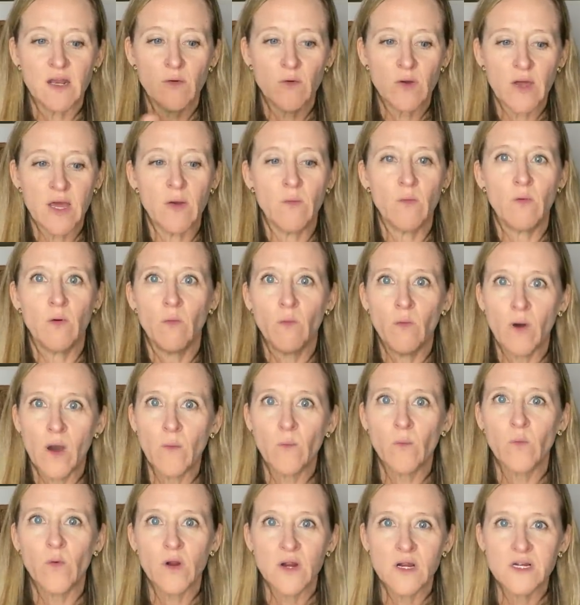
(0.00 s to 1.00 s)
okay, well,
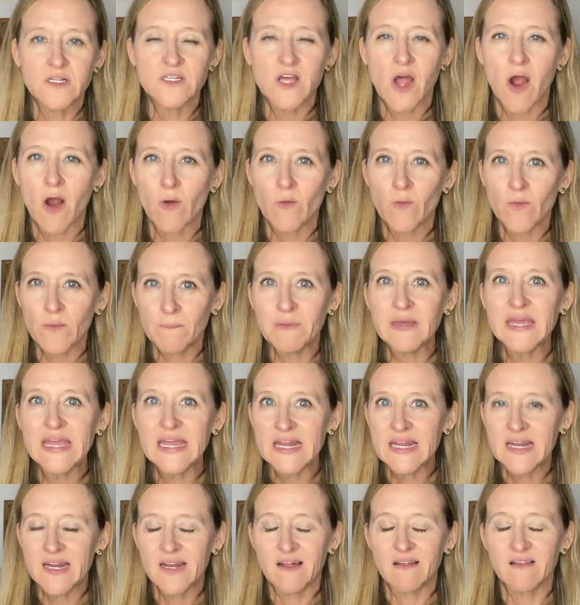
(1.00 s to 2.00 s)
what words are
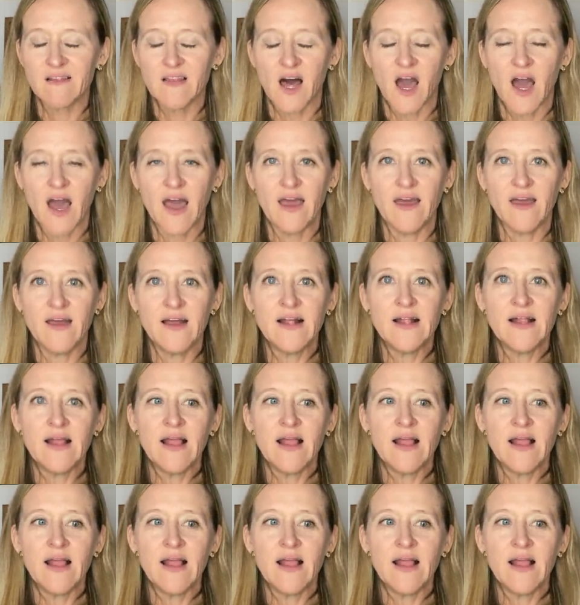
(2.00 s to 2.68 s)
repeated a lot?